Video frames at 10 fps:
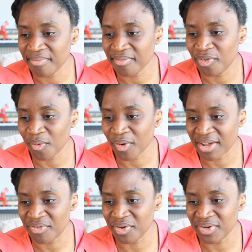for
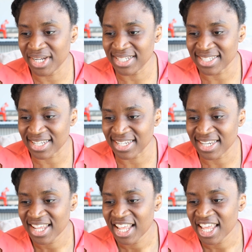whatever reason
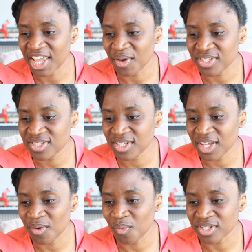
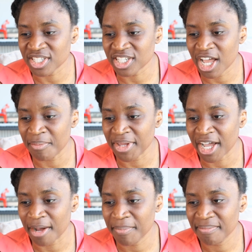it wasn't coming
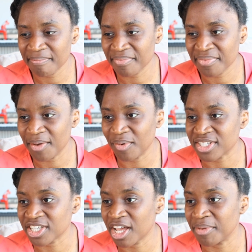up. It
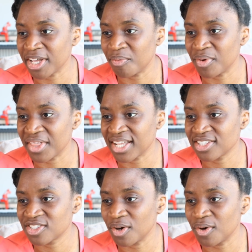wasn't coming up with that.
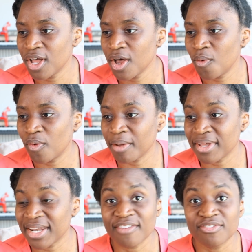So what I'm going
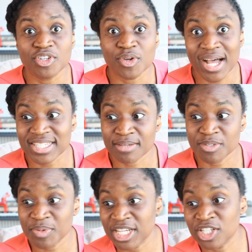to have to do, as I'm
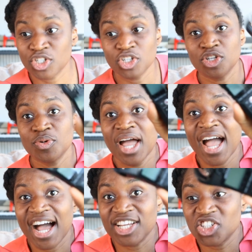speaking to you
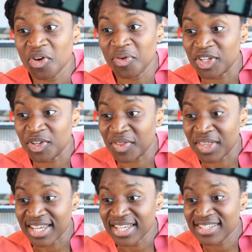and showing you
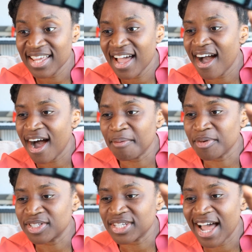this, I'm
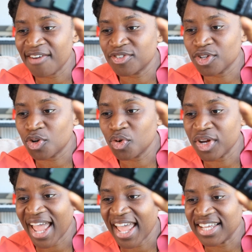going to have to
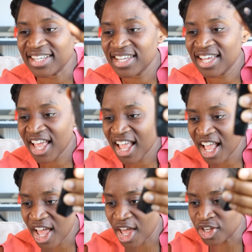create
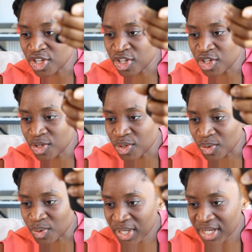a
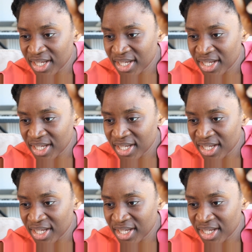new,